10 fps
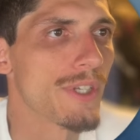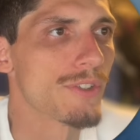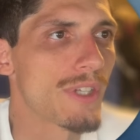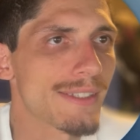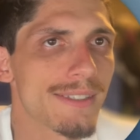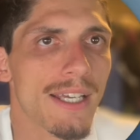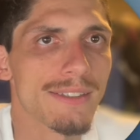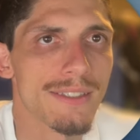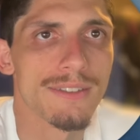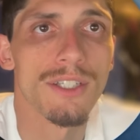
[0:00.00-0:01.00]
So that's the text
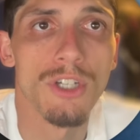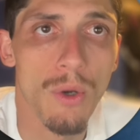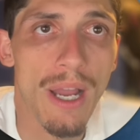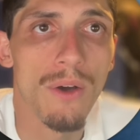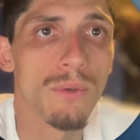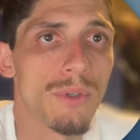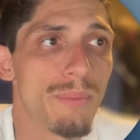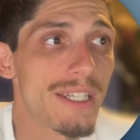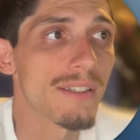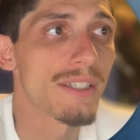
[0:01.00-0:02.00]
that's going to go out
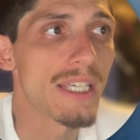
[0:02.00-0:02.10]
immediately